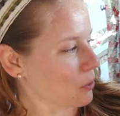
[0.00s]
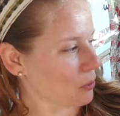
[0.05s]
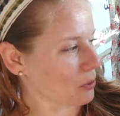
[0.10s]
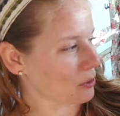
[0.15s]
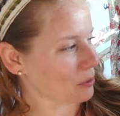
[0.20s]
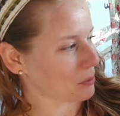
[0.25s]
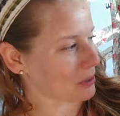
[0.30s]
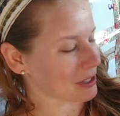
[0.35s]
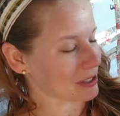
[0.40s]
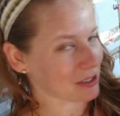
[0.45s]
Or
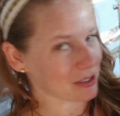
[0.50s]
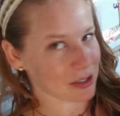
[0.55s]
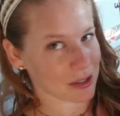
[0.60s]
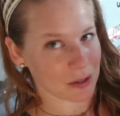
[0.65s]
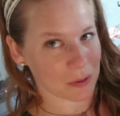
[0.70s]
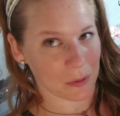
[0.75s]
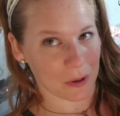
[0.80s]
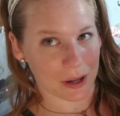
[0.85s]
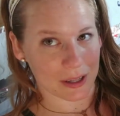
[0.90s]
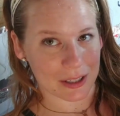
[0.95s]
we can
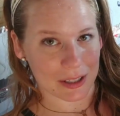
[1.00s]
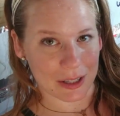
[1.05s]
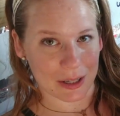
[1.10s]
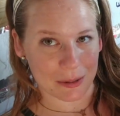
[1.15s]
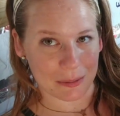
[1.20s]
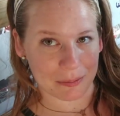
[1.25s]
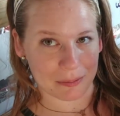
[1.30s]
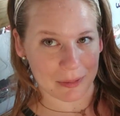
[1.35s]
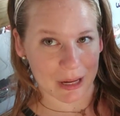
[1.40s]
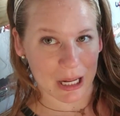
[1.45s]
just watch
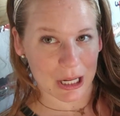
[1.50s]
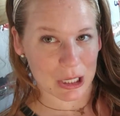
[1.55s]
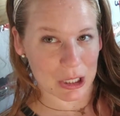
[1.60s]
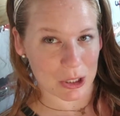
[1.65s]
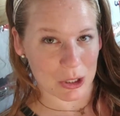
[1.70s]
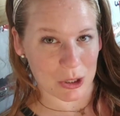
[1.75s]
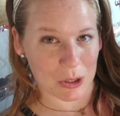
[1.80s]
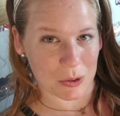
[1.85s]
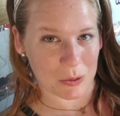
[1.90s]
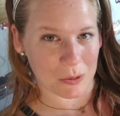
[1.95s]
him
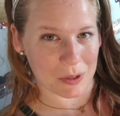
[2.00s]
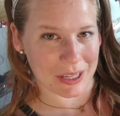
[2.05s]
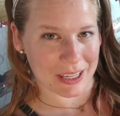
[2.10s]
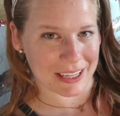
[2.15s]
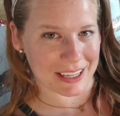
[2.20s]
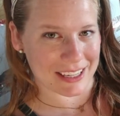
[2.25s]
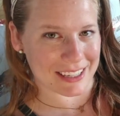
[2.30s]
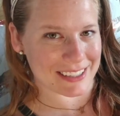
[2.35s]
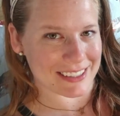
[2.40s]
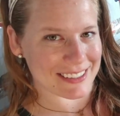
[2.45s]

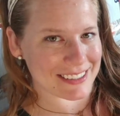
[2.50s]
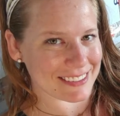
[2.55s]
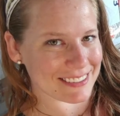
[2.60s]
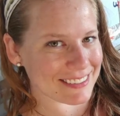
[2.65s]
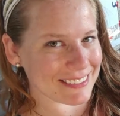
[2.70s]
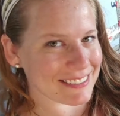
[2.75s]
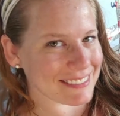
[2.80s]
doing it.